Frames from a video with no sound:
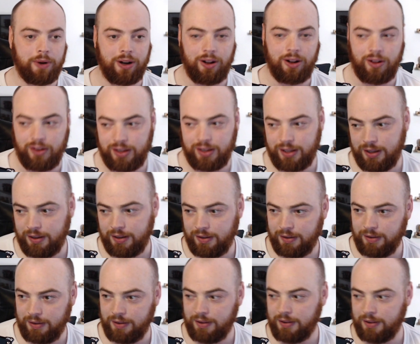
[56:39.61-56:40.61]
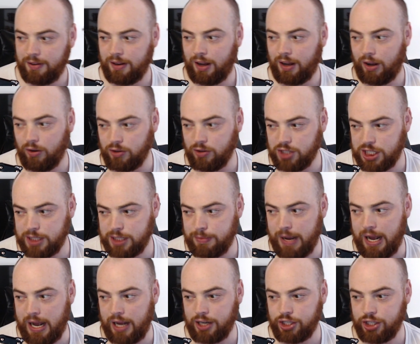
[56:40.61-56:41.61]
Hulk
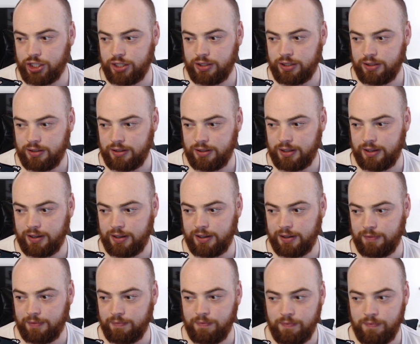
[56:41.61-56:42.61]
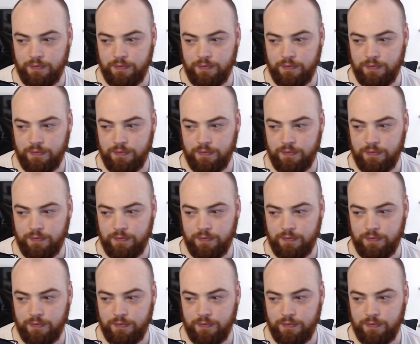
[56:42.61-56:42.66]
smash. Yeah,